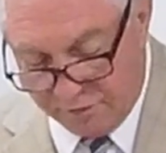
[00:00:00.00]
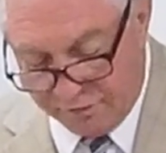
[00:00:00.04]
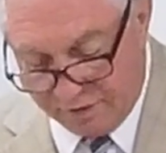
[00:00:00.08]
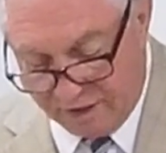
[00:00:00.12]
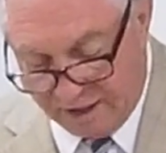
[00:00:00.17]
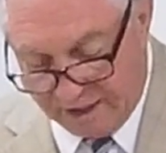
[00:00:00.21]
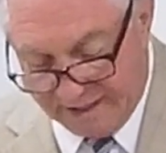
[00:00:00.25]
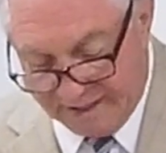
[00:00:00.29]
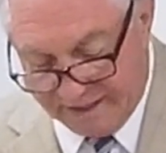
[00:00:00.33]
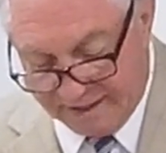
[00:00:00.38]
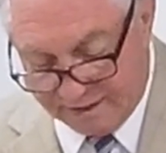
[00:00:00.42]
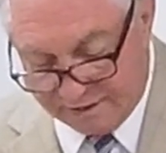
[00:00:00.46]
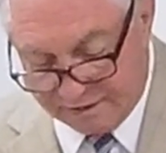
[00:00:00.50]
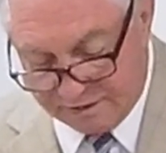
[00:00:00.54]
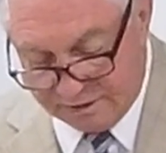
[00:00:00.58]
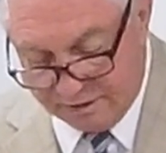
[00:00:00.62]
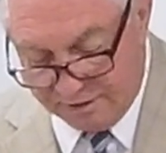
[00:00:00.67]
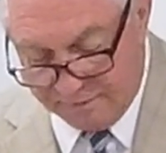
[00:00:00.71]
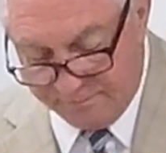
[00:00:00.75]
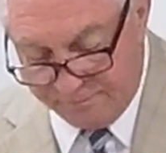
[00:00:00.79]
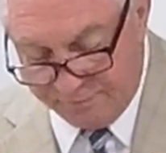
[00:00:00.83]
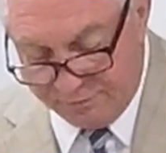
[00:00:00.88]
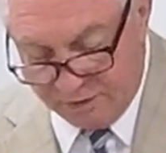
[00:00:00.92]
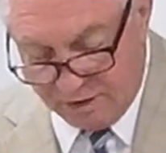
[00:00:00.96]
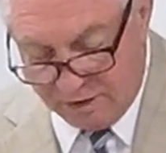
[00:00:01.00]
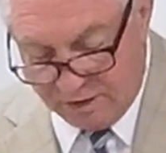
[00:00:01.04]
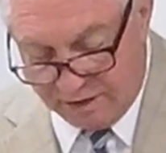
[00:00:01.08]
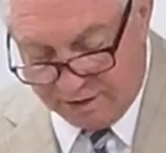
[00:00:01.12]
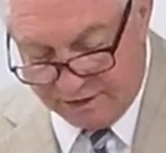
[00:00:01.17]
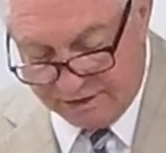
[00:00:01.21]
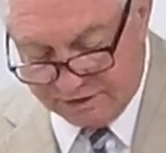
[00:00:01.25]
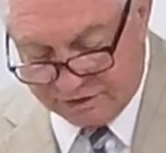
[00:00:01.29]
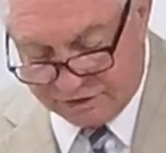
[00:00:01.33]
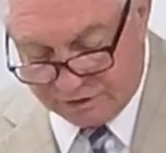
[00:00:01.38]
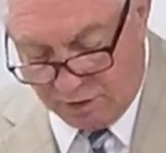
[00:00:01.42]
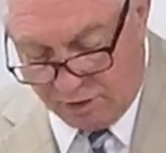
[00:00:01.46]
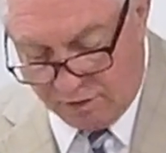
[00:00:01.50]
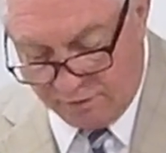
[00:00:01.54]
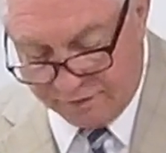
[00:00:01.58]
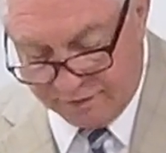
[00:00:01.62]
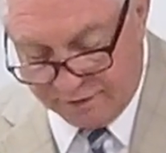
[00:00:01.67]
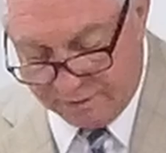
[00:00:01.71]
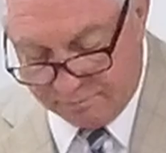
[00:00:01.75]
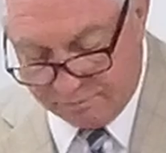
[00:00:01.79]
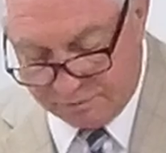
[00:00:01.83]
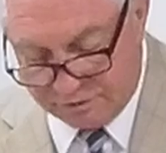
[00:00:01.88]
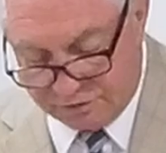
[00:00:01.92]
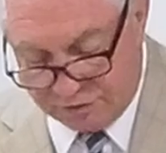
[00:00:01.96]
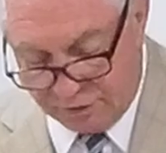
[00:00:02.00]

on the land. And he saw them